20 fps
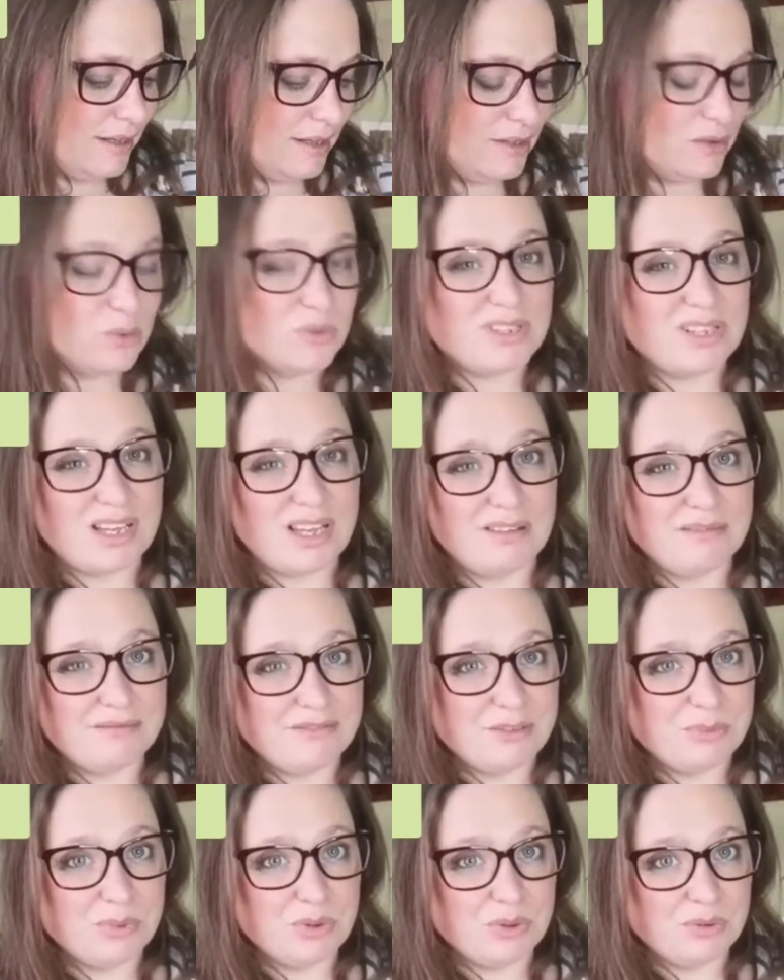It's also
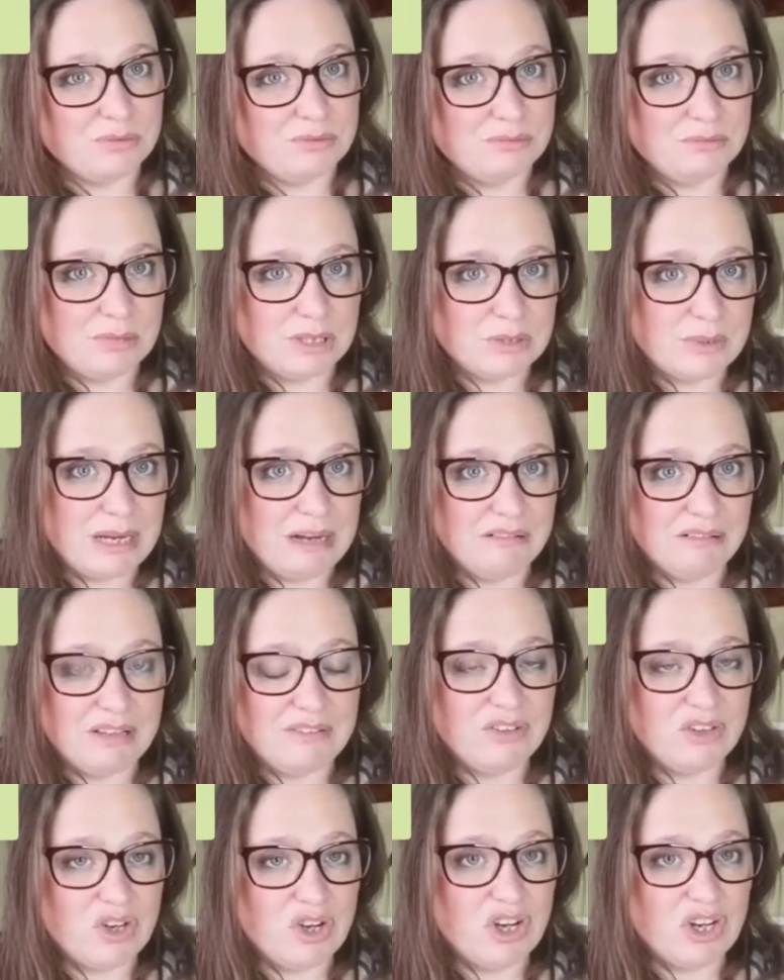comfortable as well. If
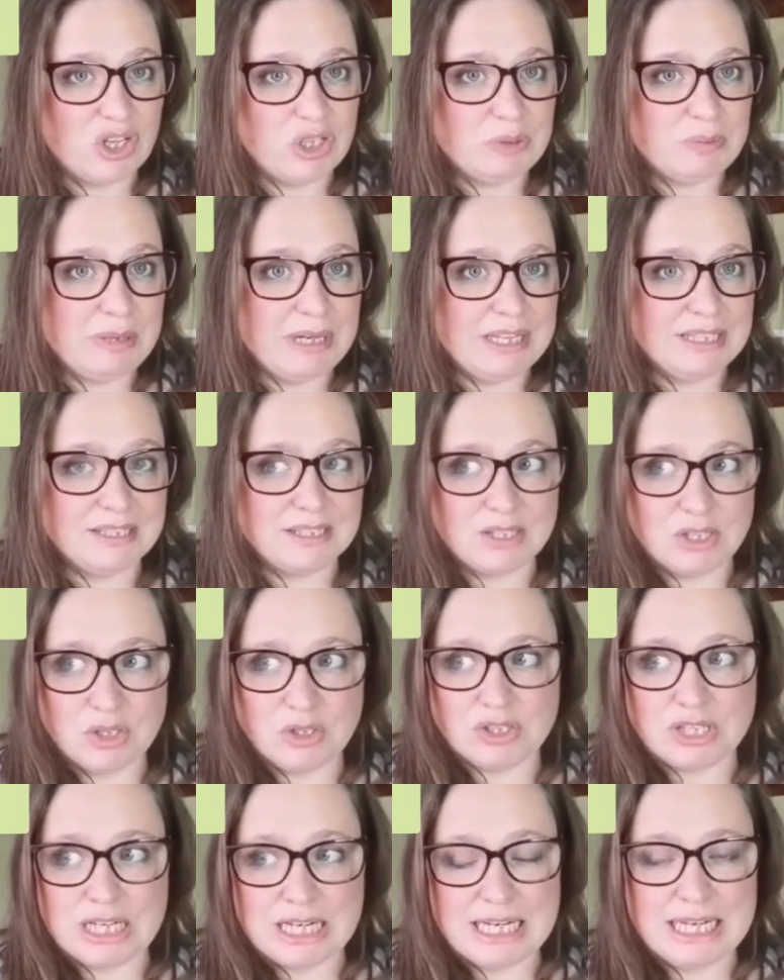you've got a
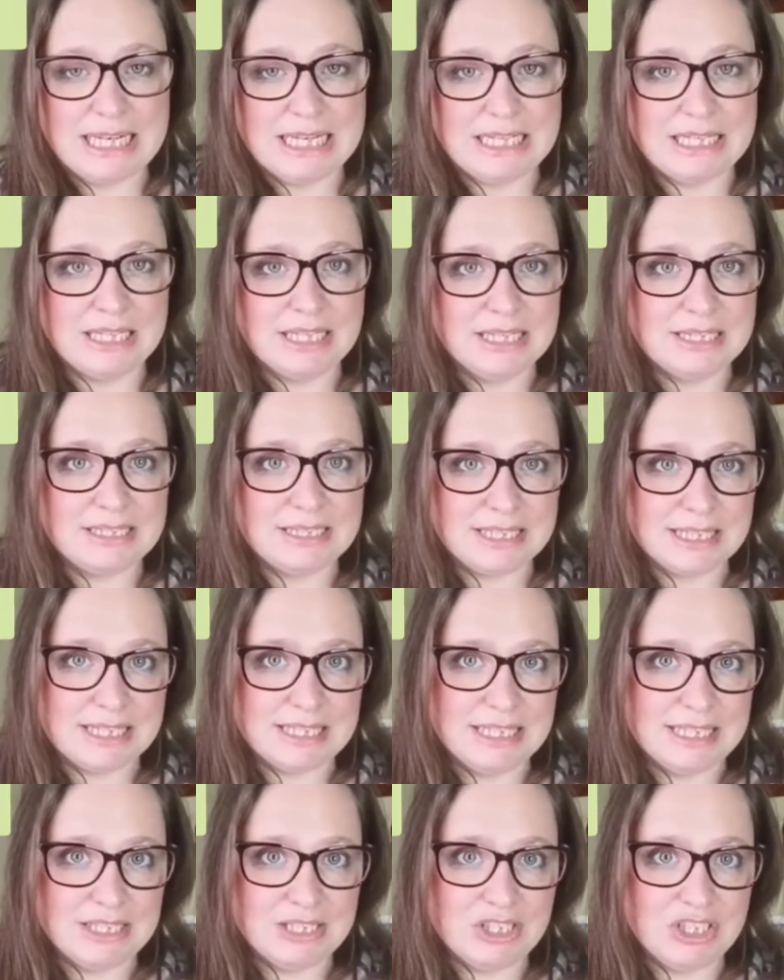good clean
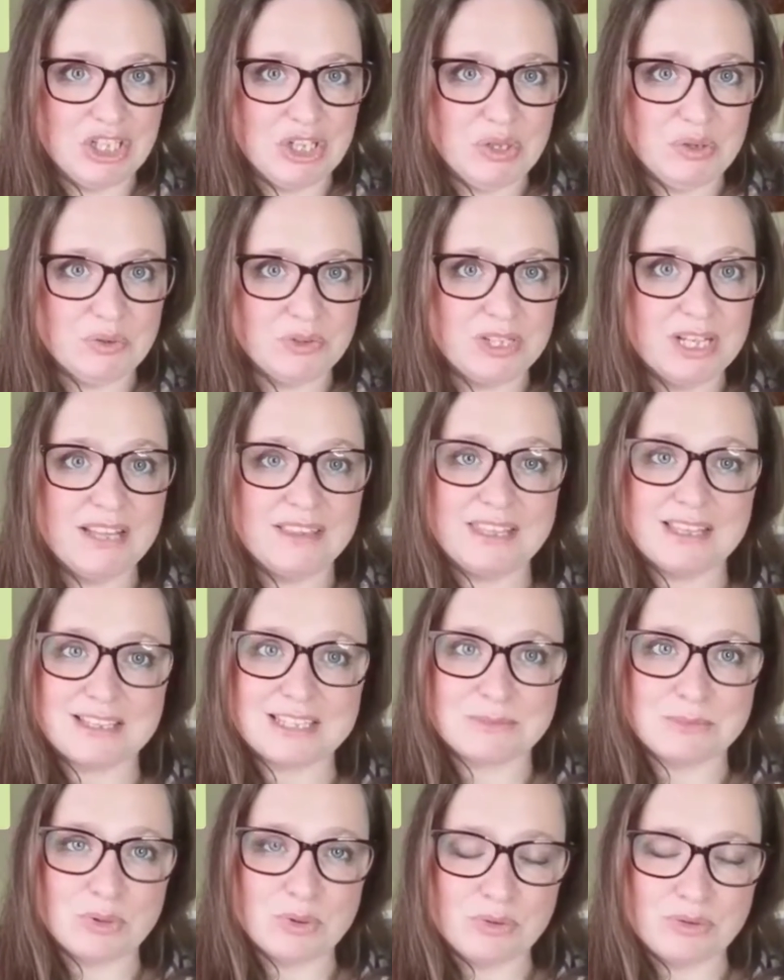secateurs to use, they're
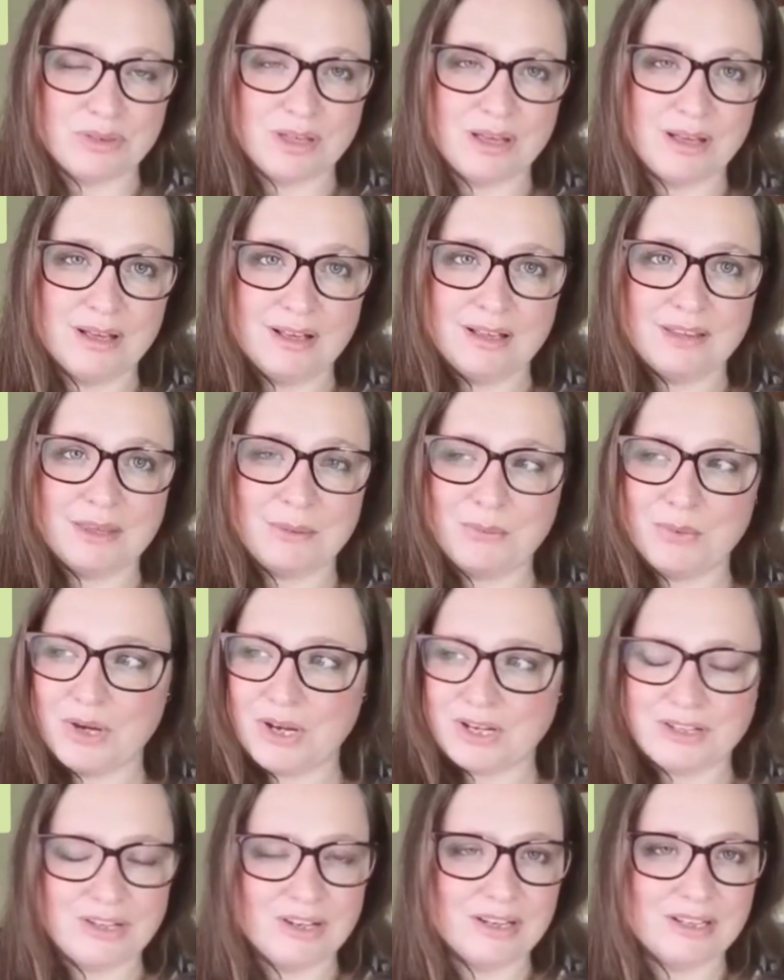smoother, they
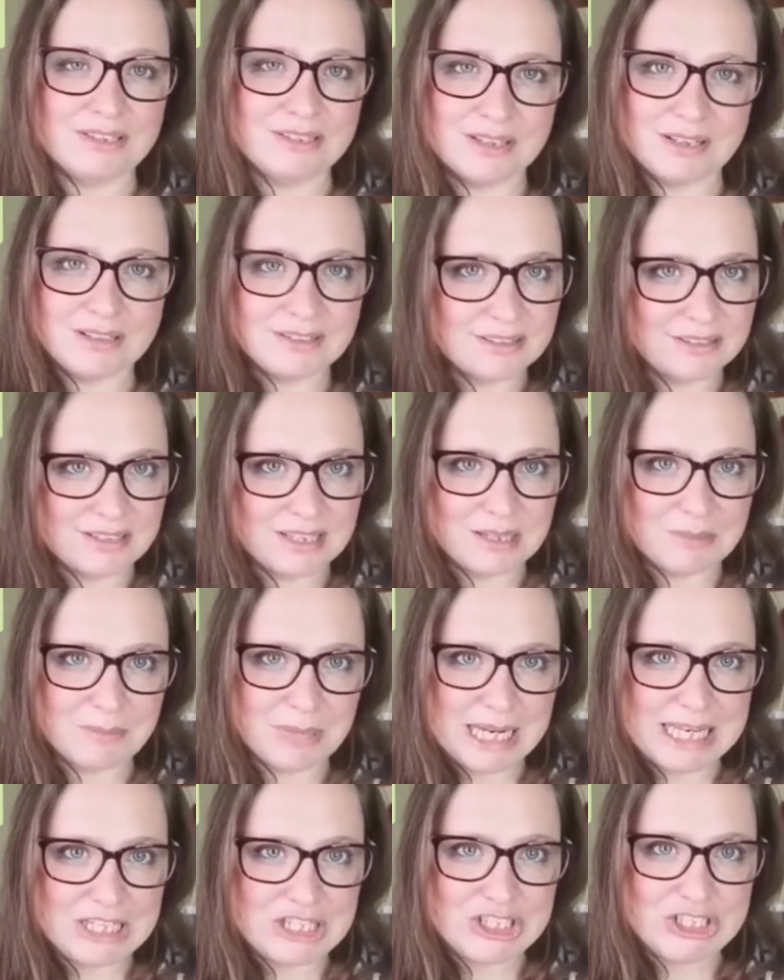work nicer. So say the
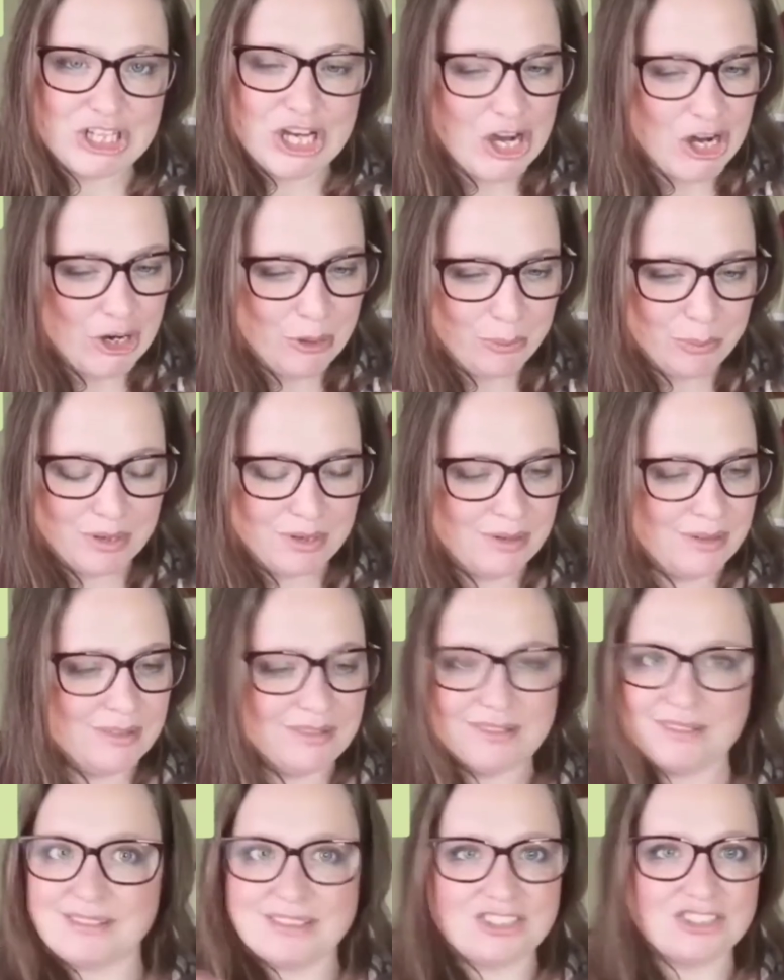blade's sharp,
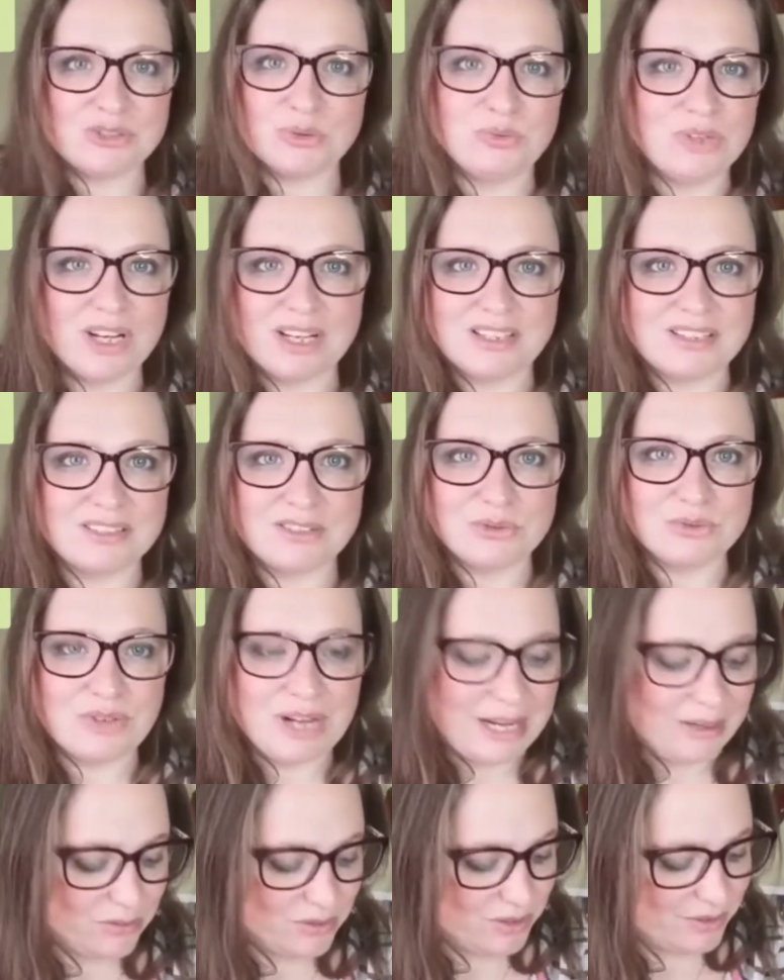it's just all nicer all
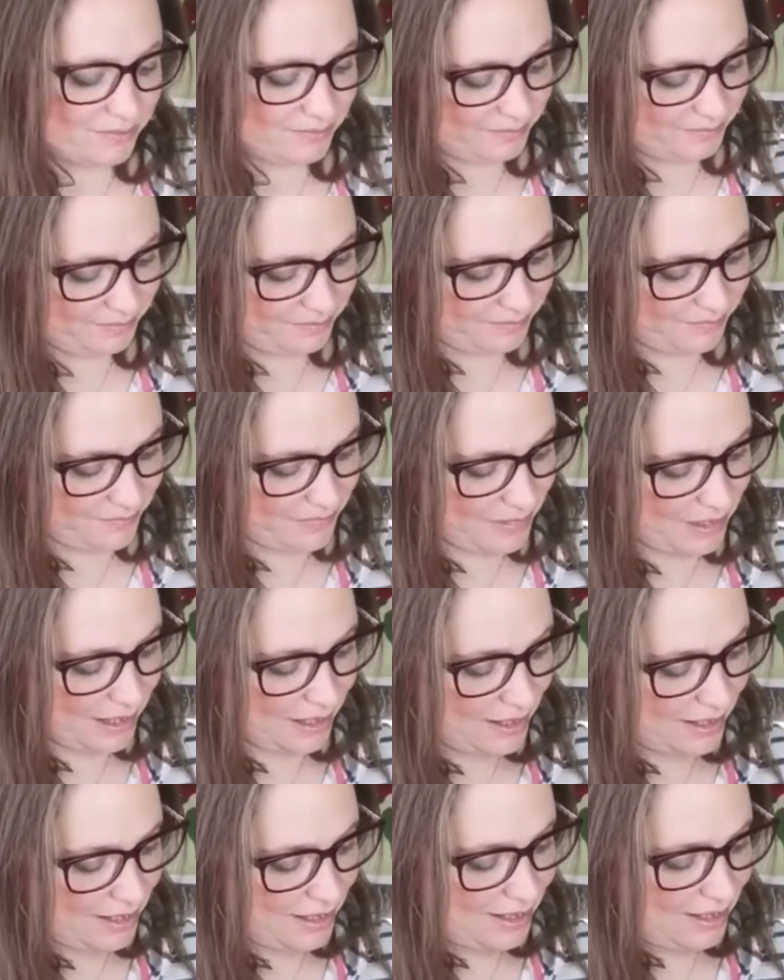round.
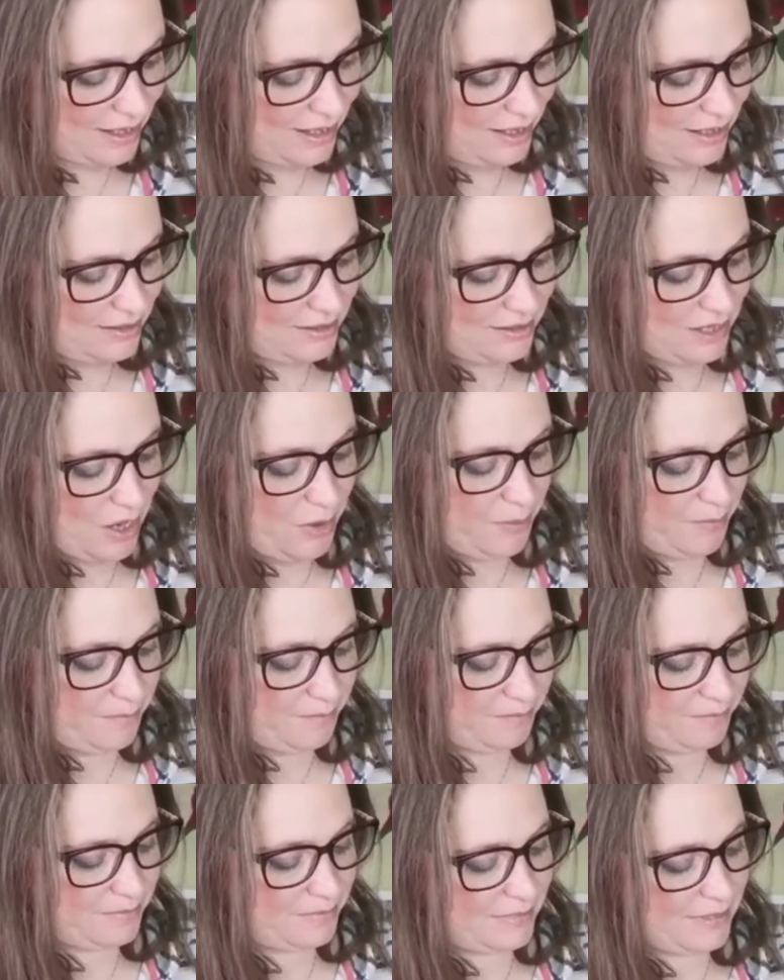So
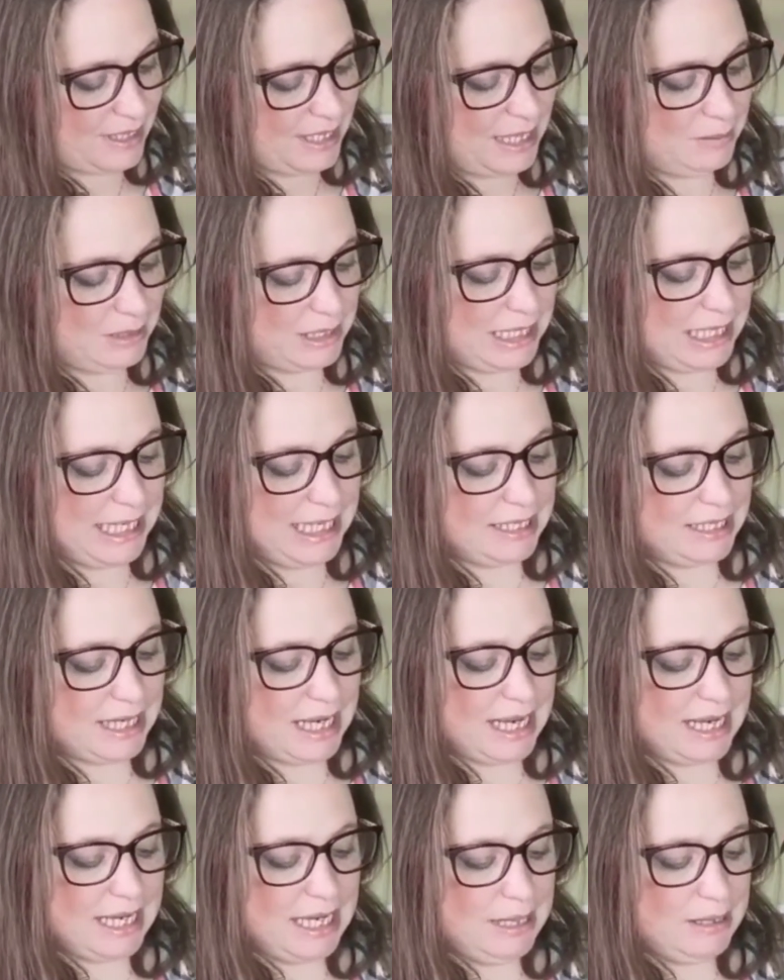keep them clean
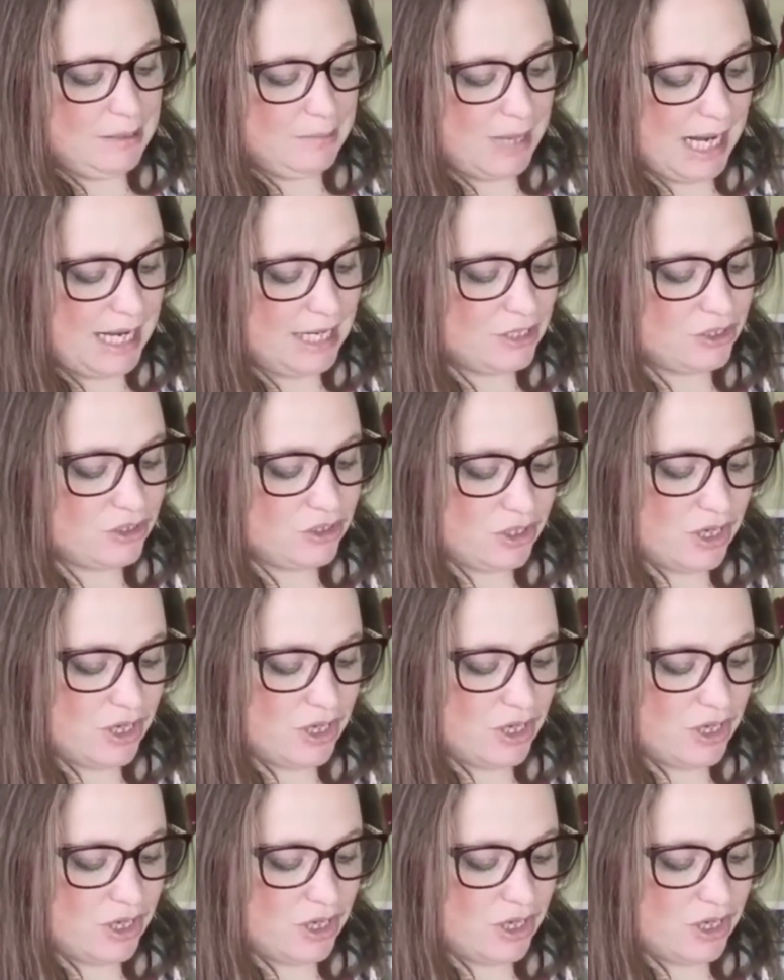and keep the blades